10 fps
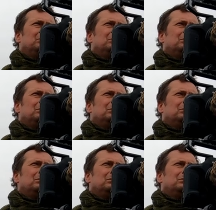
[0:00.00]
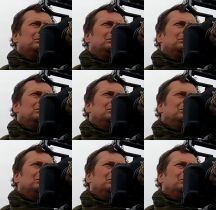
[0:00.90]

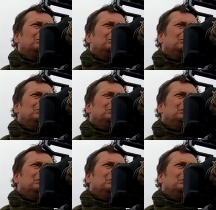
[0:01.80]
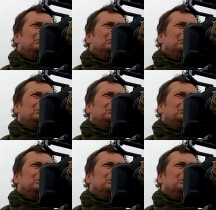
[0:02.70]

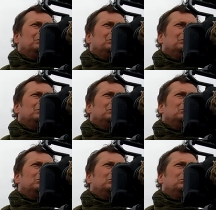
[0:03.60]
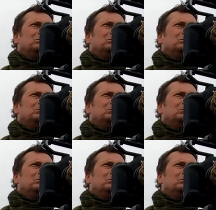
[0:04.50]
[no speech]